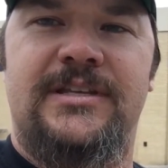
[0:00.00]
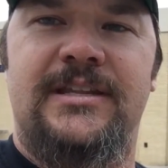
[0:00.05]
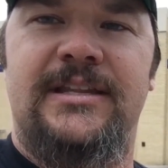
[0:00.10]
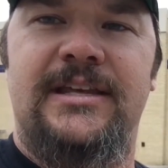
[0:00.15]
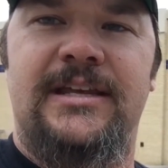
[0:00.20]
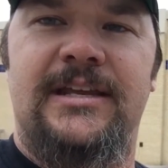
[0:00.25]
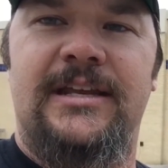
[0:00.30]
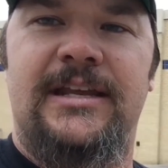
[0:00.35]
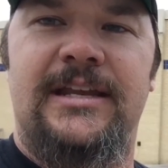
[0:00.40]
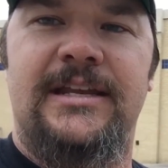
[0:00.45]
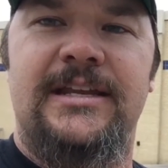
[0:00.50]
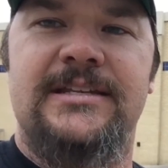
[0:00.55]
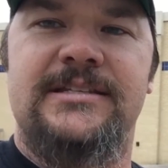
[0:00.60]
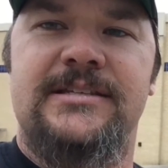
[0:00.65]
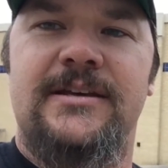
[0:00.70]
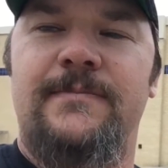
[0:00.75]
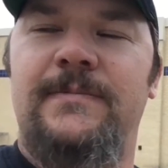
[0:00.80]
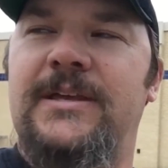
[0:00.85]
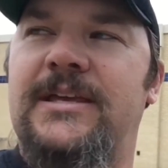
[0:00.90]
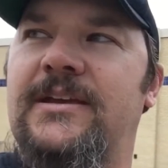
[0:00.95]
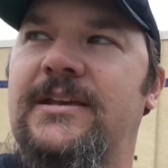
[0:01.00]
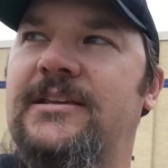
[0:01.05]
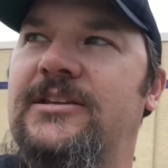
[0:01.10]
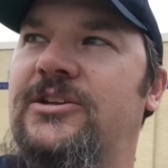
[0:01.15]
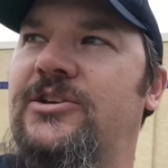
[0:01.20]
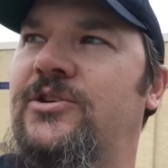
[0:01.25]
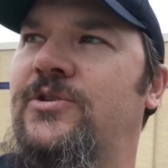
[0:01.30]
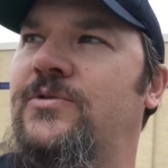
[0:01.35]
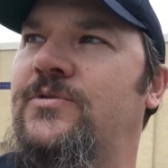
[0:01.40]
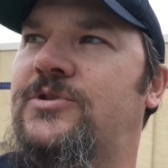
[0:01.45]
and then it ends up
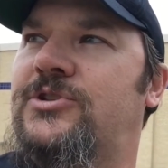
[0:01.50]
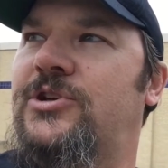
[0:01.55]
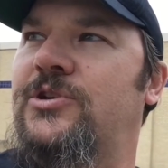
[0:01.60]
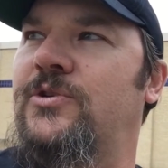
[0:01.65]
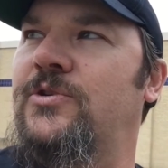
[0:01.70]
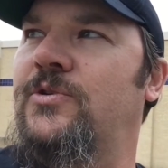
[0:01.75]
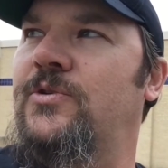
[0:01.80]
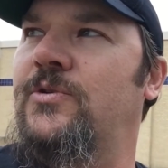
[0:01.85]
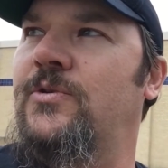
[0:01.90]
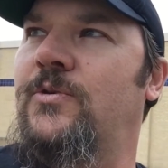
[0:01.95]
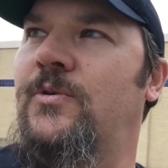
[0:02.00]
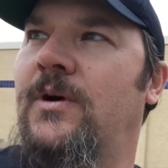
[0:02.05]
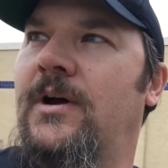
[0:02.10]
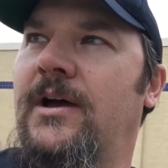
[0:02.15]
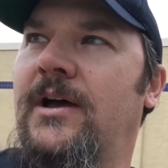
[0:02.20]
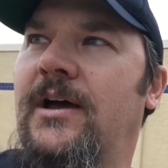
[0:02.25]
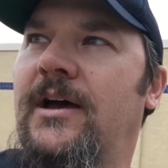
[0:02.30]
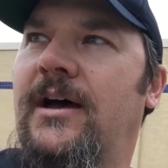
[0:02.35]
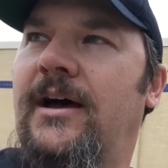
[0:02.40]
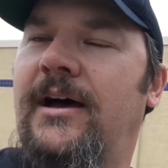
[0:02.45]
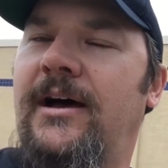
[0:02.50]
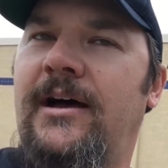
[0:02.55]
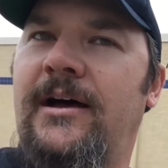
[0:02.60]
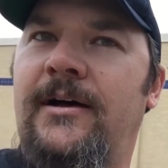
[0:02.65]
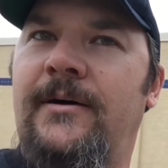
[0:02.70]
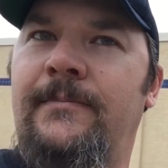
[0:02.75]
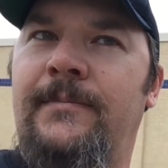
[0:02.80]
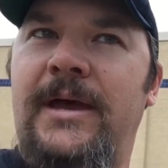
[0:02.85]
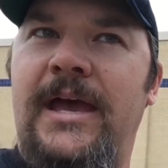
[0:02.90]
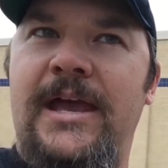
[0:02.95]
getting you to
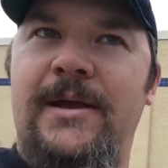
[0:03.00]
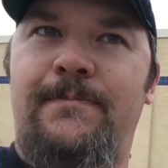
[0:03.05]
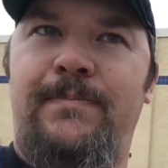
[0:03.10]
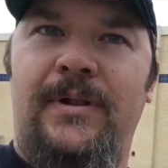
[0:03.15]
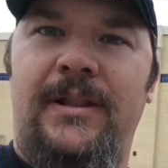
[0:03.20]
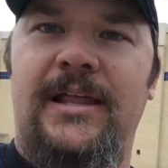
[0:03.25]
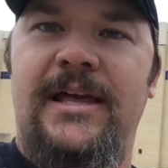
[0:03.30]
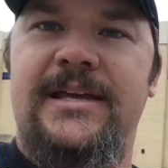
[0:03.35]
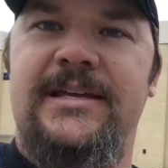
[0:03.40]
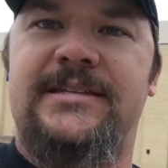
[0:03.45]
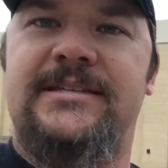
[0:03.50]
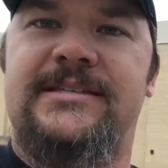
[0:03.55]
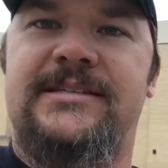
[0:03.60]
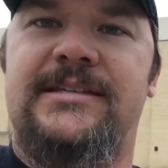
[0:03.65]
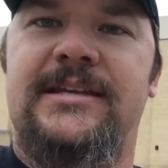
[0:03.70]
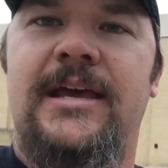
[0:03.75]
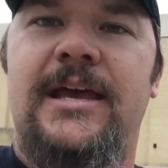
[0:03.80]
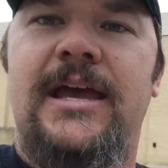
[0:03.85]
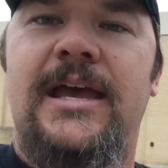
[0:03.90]
a place.